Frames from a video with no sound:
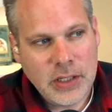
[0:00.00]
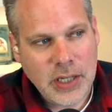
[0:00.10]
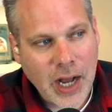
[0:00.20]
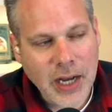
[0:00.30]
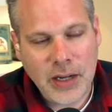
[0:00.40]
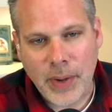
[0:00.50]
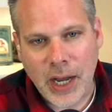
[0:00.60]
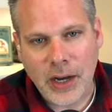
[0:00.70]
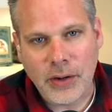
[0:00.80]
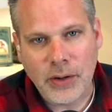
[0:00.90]
talk
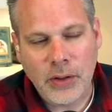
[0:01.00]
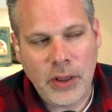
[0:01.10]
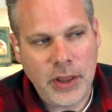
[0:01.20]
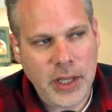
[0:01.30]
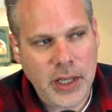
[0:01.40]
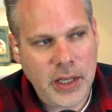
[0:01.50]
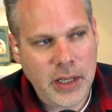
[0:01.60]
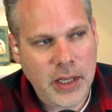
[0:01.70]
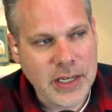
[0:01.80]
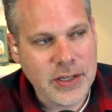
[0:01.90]
about
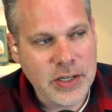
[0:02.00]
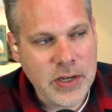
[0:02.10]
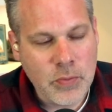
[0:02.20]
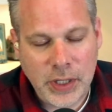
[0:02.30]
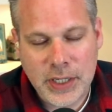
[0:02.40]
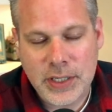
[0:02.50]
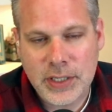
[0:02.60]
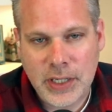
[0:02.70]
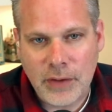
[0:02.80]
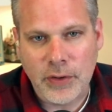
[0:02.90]
the and really
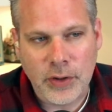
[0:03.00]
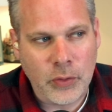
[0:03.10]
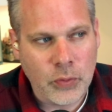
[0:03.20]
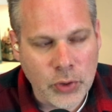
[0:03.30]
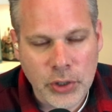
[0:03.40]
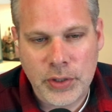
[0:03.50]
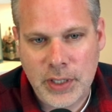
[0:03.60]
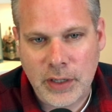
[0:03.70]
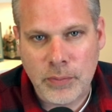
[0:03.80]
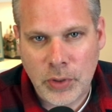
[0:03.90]
discover the
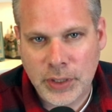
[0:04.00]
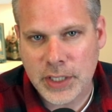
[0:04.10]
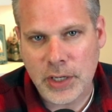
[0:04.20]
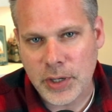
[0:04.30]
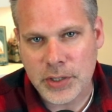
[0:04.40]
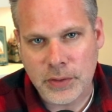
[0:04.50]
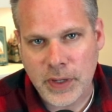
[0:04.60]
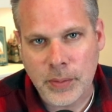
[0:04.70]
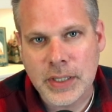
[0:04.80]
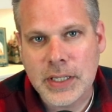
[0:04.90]
roots of multi generational
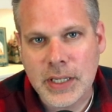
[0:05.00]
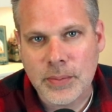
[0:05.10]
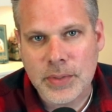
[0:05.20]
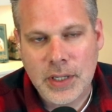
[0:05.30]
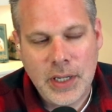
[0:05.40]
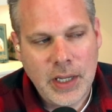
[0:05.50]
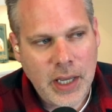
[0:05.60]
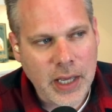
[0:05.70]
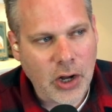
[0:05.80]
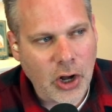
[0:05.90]
family teams
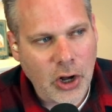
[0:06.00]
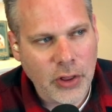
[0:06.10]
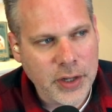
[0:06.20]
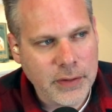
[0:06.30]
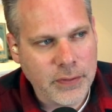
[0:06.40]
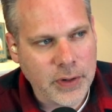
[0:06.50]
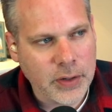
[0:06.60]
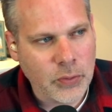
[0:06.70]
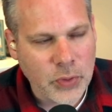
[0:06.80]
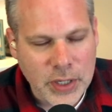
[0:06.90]
and all the
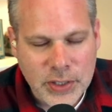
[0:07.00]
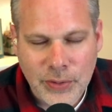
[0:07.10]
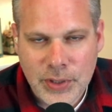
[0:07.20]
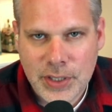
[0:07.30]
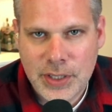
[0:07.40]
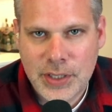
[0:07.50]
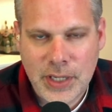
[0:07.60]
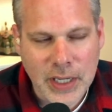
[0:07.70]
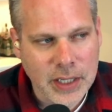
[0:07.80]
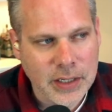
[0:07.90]
different
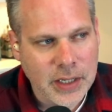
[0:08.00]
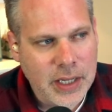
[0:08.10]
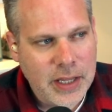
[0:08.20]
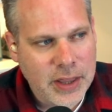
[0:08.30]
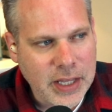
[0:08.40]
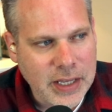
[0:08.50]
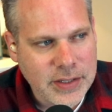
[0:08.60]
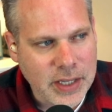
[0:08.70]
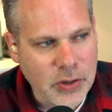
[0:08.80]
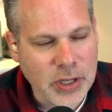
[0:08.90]
resources and
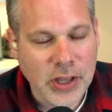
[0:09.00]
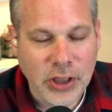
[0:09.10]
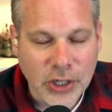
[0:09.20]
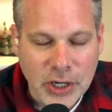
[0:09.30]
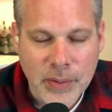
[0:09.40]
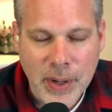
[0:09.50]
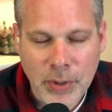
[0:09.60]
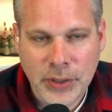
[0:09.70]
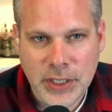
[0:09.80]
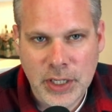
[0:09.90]
things that you can learn about
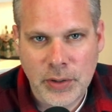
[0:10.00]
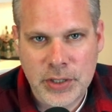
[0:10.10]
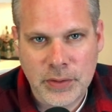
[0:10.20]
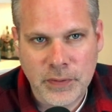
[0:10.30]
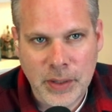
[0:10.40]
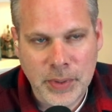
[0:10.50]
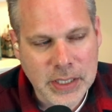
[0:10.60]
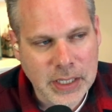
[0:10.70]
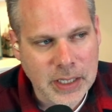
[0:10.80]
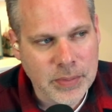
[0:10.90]
multi generational family
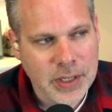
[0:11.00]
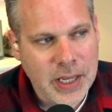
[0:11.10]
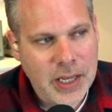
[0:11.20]
team